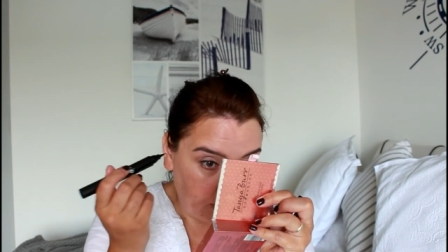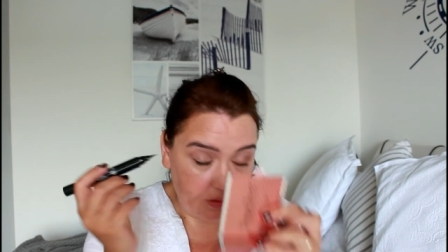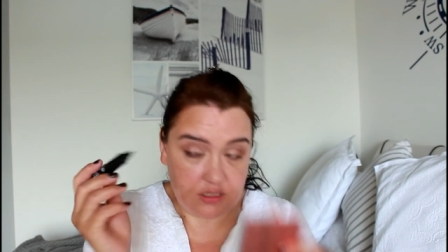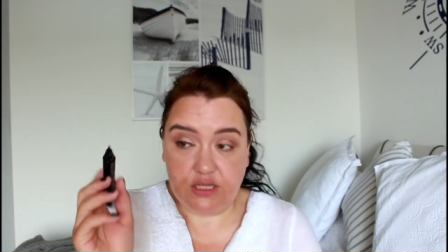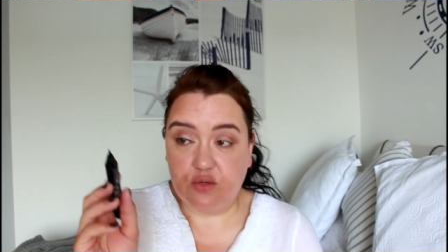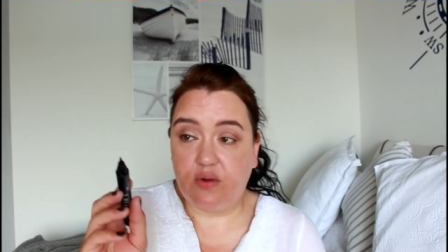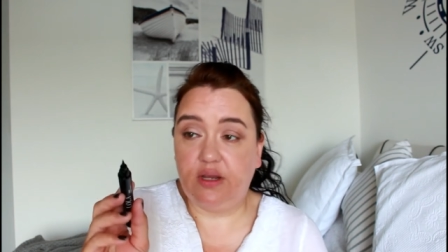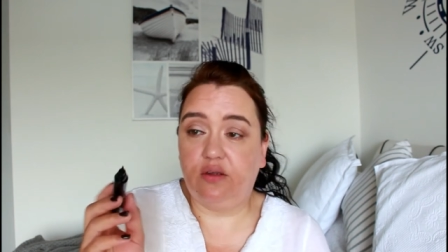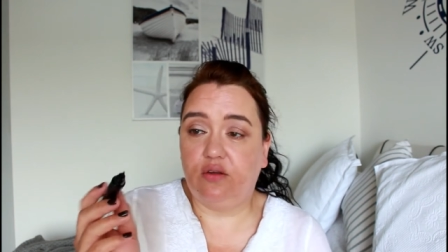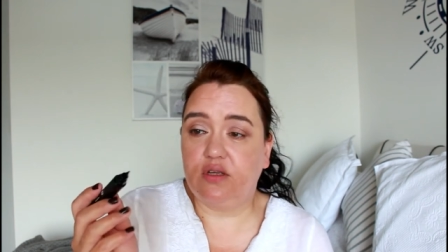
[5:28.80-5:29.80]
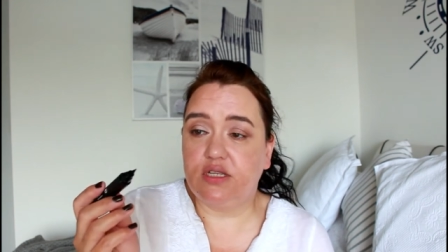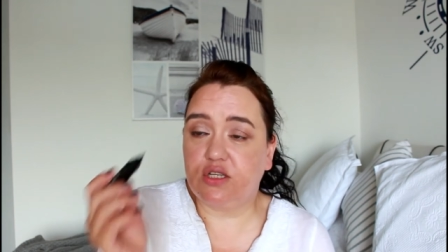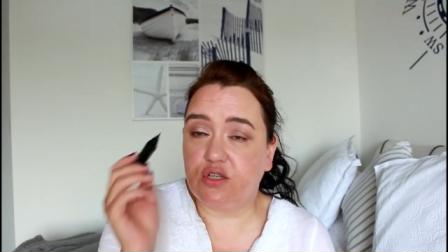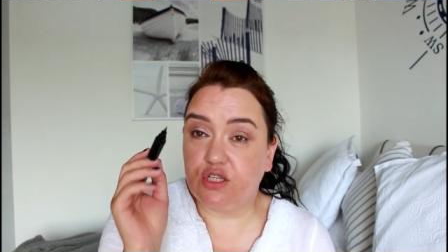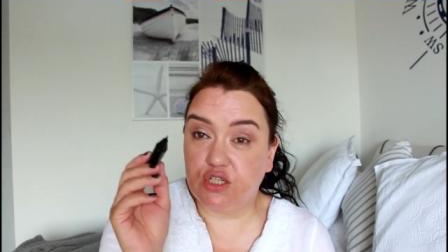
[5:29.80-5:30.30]
This is really good because it's
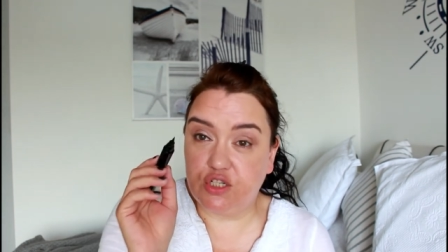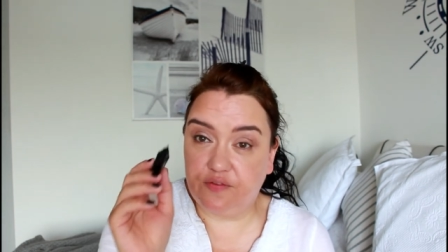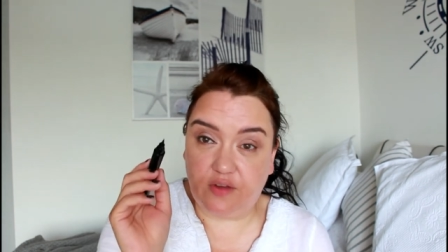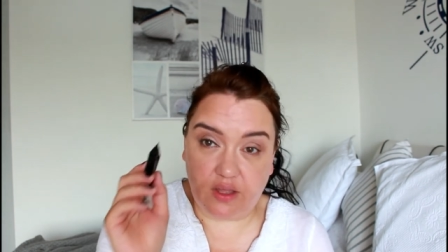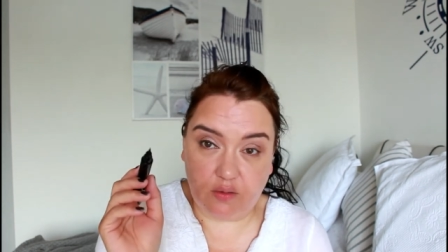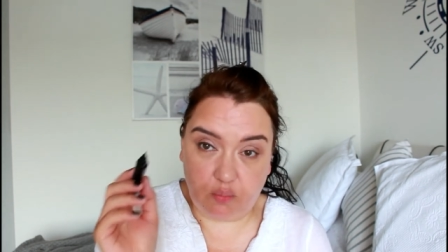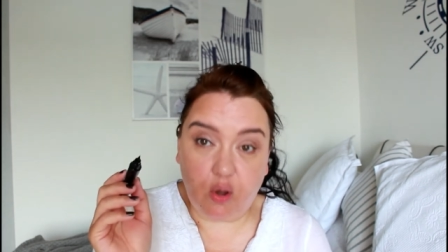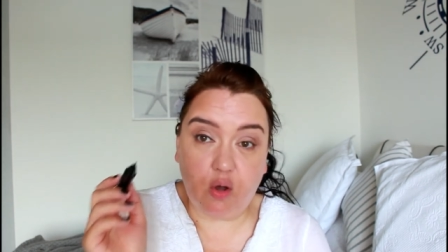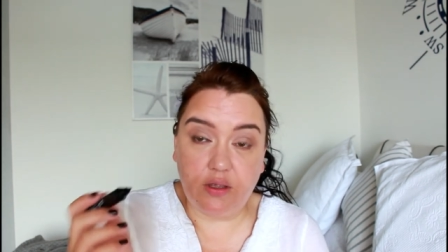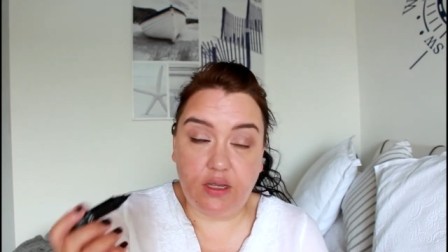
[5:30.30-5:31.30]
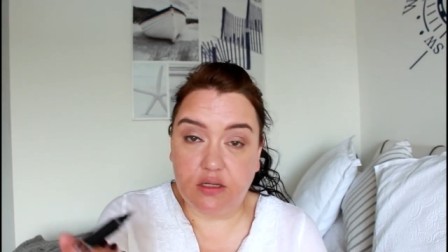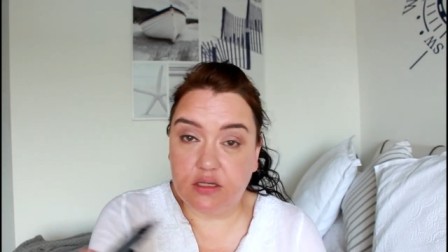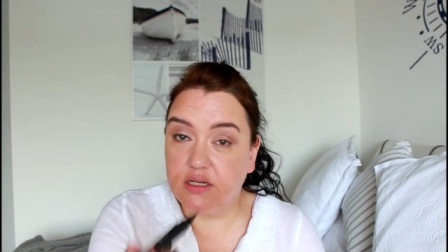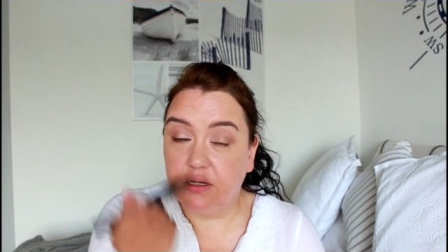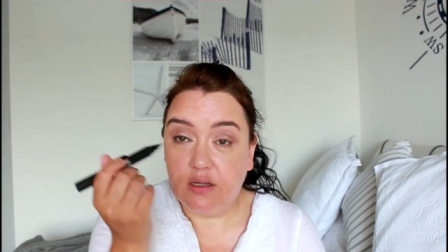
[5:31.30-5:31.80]
got such a fine point.